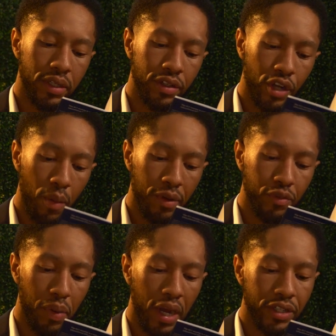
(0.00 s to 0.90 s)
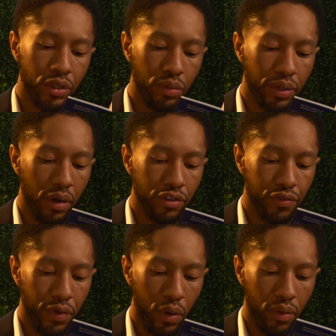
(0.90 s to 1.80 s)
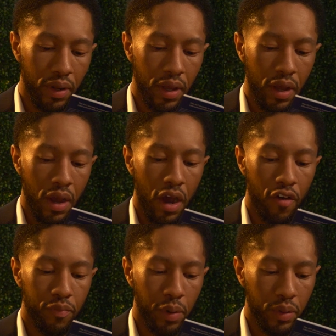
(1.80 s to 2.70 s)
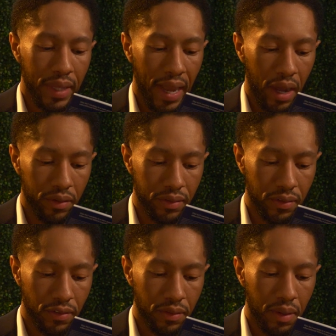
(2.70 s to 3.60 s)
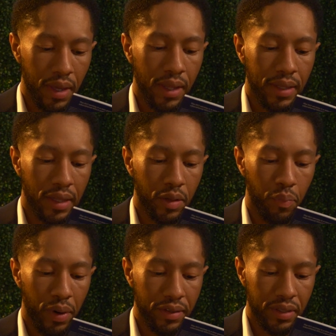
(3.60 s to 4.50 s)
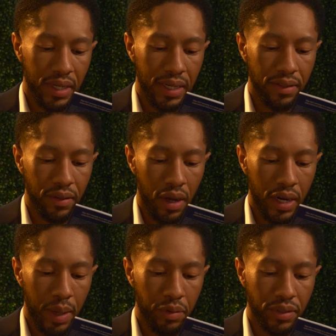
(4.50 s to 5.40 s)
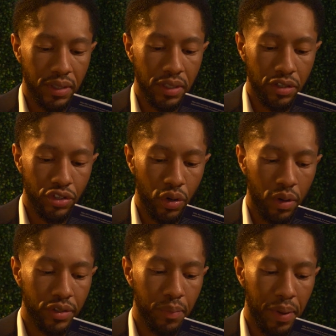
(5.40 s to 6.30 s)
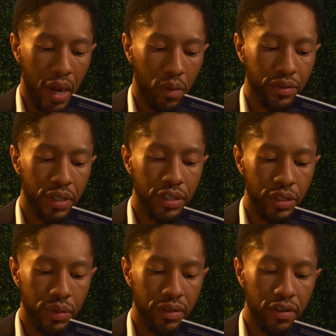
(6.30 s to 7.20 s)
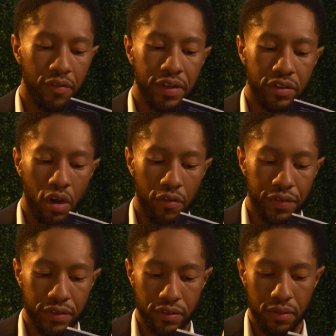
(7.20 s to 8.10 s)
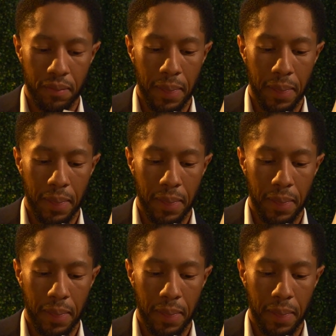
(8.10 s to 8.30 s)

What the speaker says: determines by 2/3 vote of both houses that the President is unable to discharge the powers and duties of his office,